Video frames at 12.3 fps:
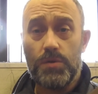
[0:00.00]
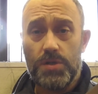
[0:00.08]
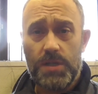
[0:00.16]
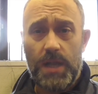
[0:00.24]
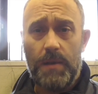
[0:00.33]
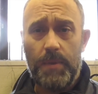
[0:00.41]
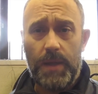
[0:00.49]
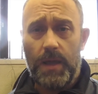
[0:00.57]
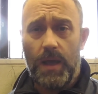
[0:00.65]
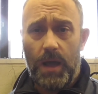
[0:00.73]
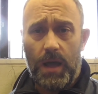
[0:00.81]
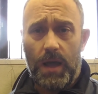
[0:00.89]
would still
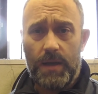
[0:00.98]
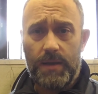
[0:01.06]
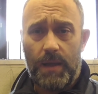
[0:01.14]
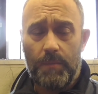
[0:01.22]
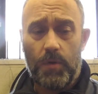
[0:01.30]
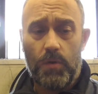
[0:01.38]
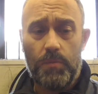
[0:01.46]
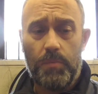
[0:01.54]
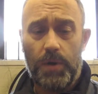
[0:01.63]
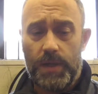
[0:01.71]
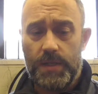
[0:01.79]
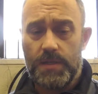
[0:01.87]
be a damn
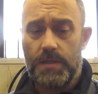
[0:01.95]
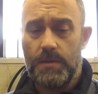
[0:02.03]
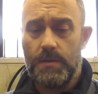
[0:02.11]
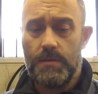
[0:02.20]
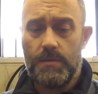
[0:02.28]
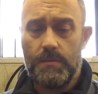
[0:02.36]
good price.